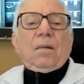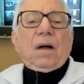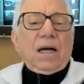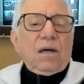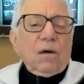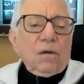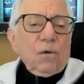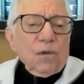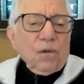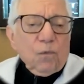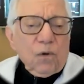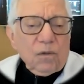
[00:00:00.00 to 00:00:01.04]
I go to all
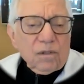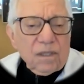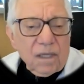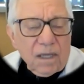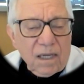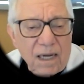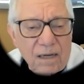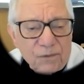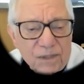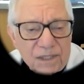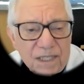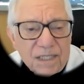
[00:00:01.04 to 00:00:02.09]
the world
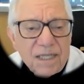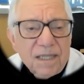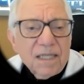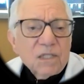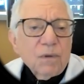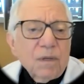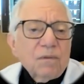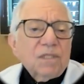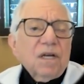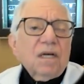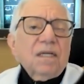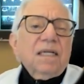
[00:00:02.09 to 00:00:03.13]
conferences, and this one was
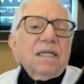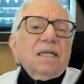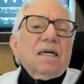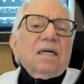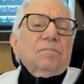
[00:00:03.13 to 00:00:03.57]
done in